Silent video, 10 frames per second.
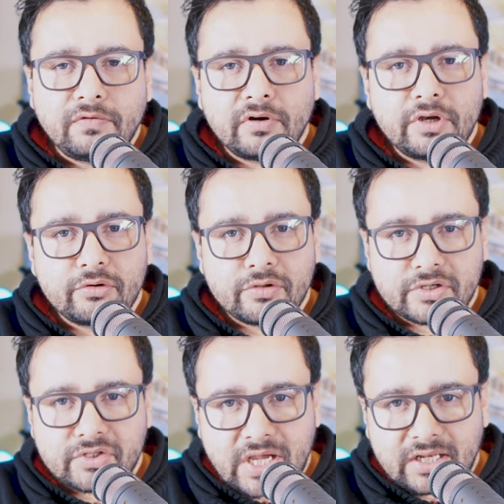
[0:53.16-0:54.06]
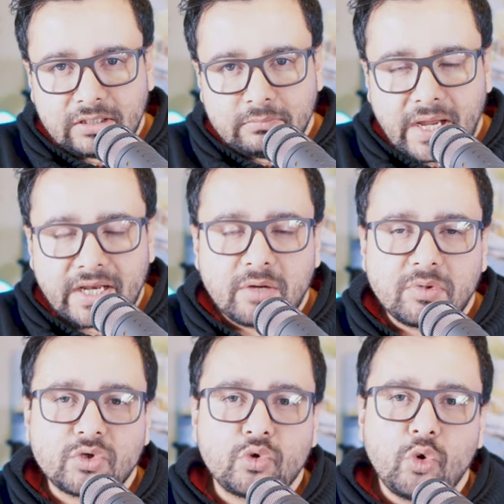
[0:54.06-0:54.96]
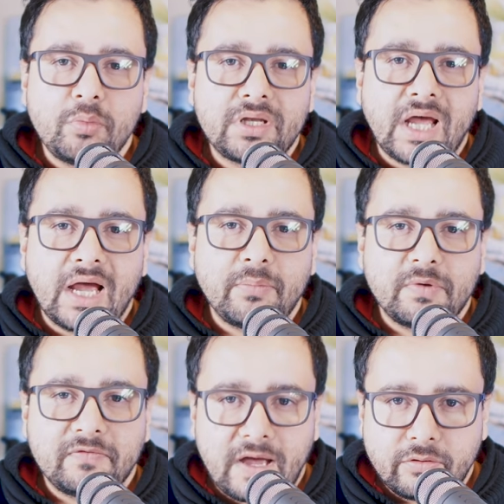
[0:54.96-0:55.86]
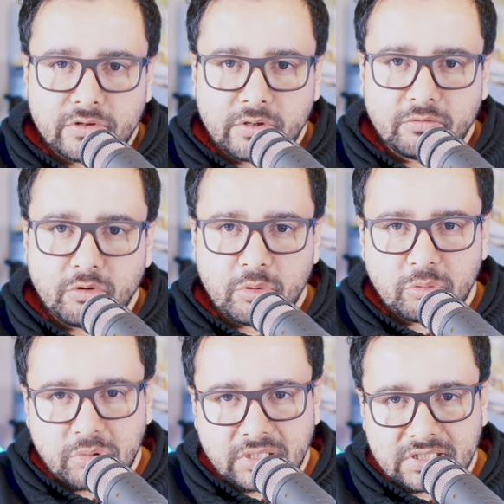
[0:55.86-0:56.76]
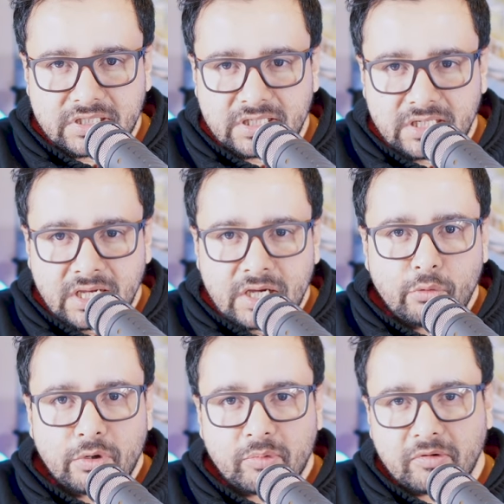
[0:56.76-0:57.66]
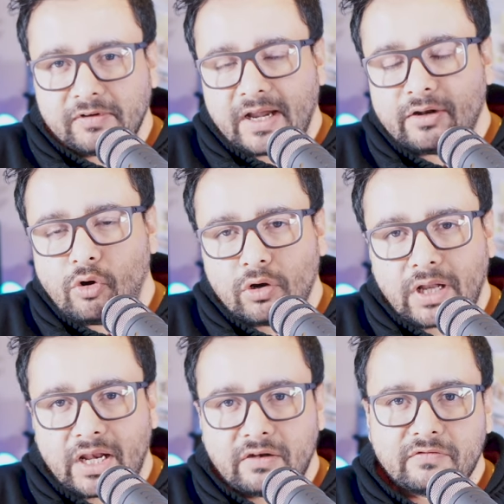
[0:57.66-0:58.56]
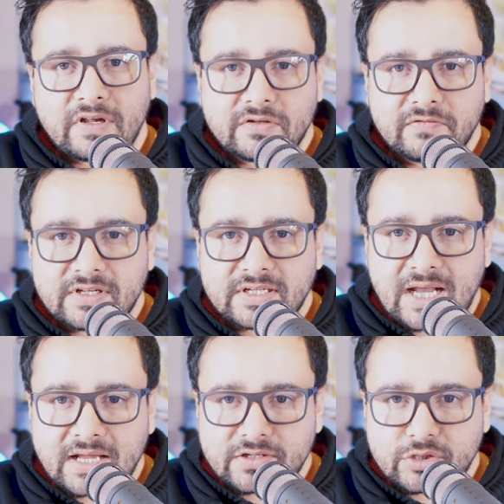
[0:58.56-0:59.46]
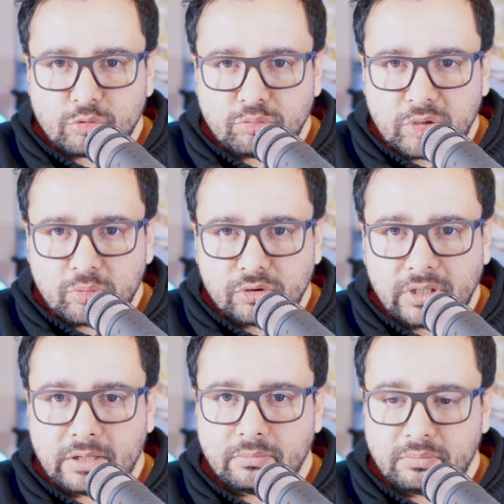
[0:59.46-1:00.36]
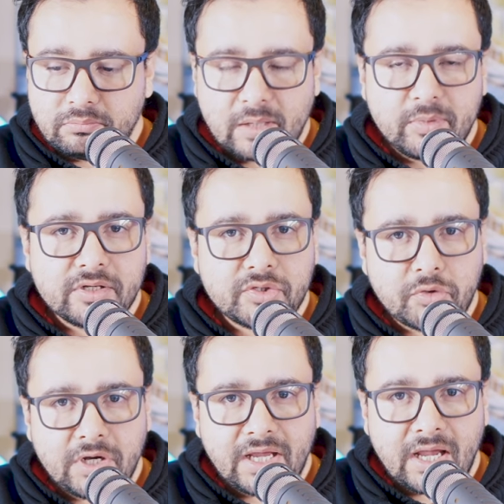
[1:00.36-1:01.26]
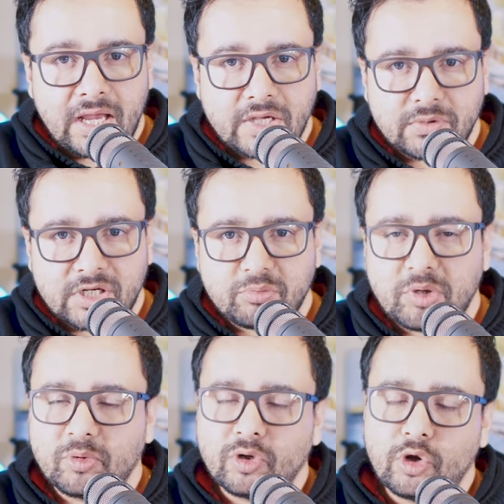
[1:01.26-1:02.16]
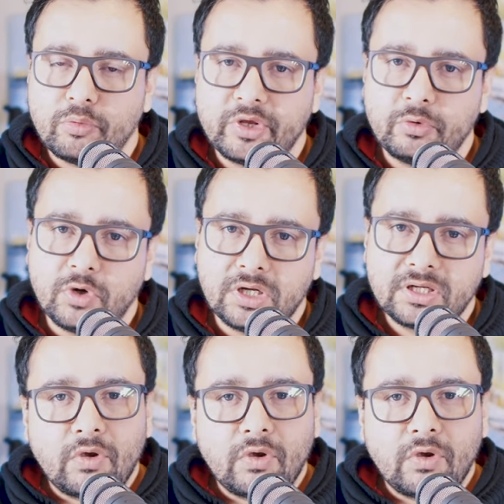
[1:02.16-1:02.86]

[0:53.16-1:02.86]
If you're new to this channel, my name is Roman. I'm the founder of Roman PTE. We provide online and face to face classes to people in Melbourne, Australia, as well as people all over the world.